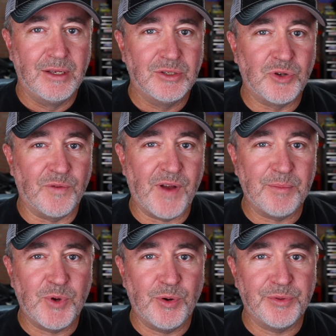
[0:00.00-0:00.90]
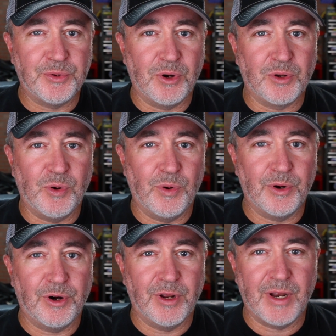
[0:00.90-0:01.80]
So if I'm going through a
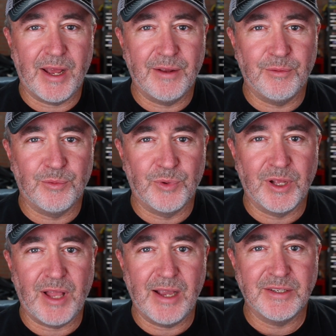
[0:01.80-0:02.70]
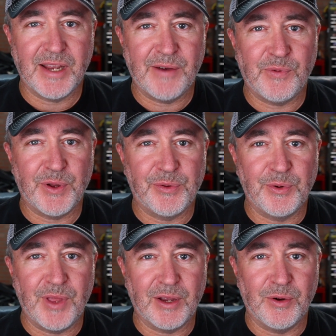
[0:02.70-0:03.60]
corner and I realize halfway
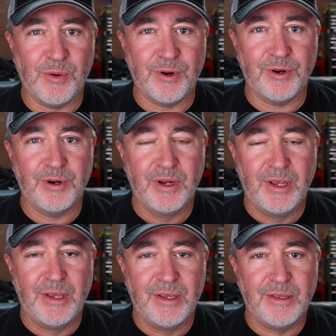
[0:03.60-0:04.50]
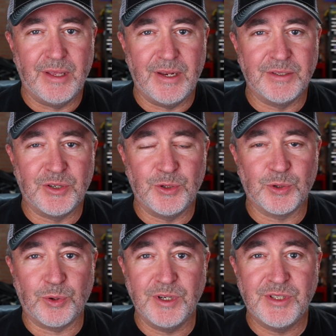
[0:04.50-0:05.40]
through that corner that it's a
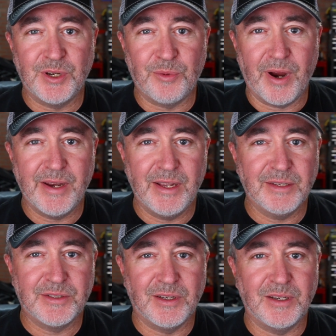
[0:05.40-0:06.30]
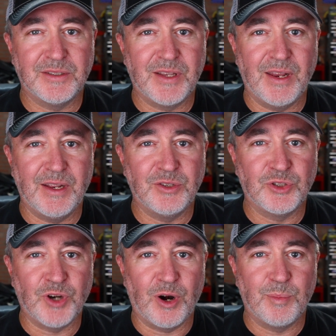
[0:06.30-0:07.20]
decreasing radius and it's getting
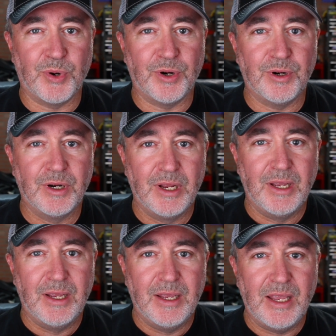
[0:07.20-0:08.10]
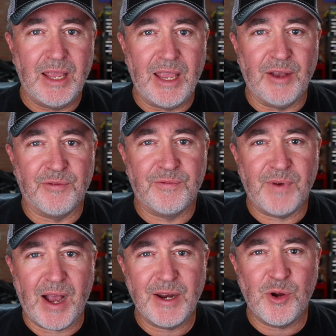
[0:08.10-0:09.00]
sharper, if
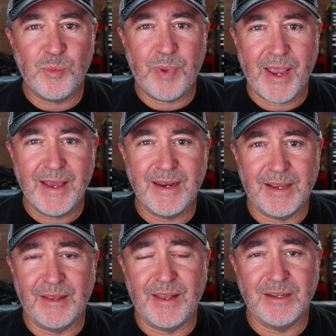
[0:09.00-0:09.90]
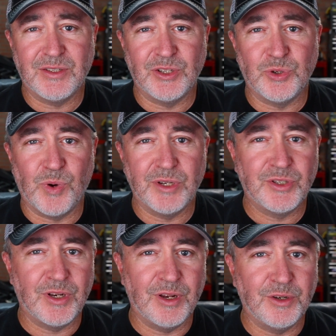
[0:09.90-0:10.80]
I don't panic in that
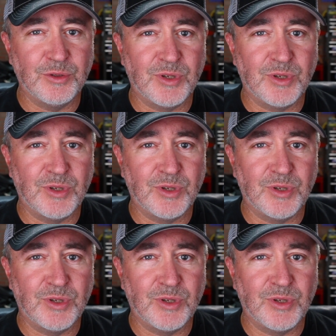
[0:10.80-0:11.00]
situation and do